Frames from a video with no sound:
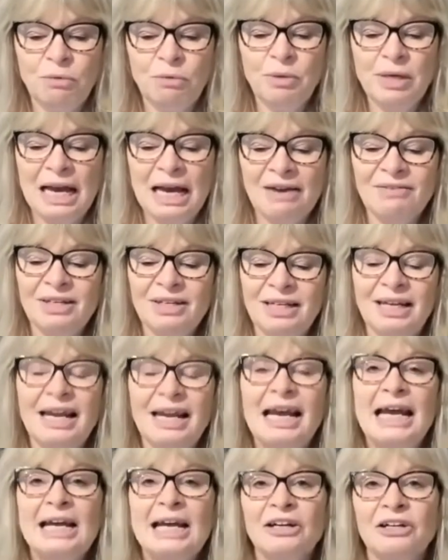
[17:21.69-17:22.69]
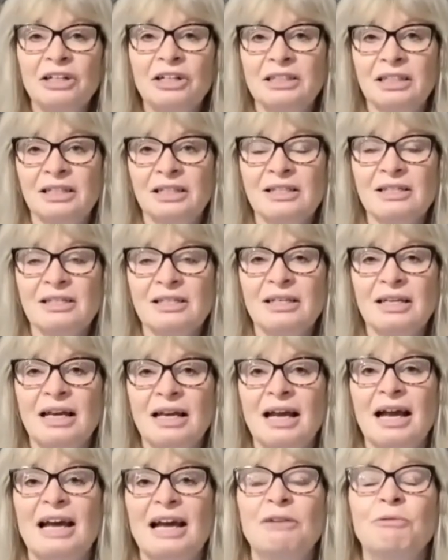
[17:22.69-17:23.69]
we have an inheritance
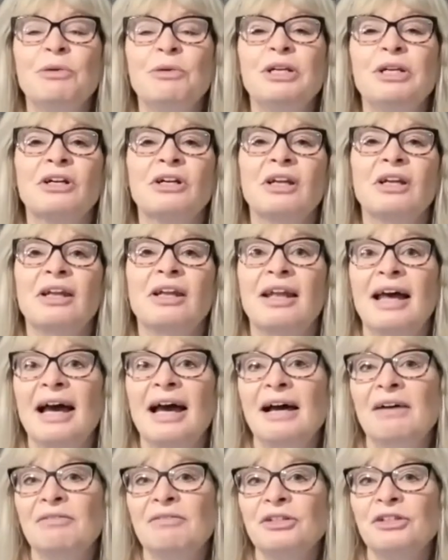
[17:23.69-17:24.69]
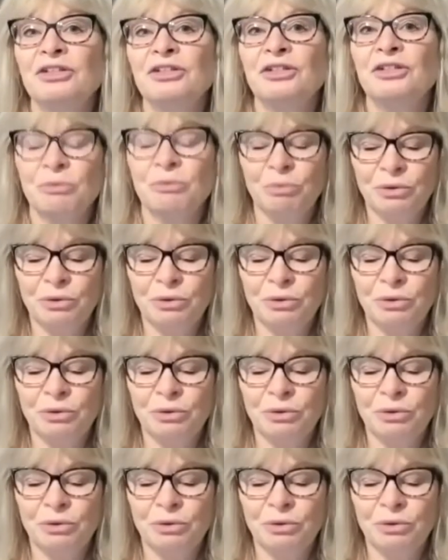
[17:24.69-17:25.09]
and we are lavished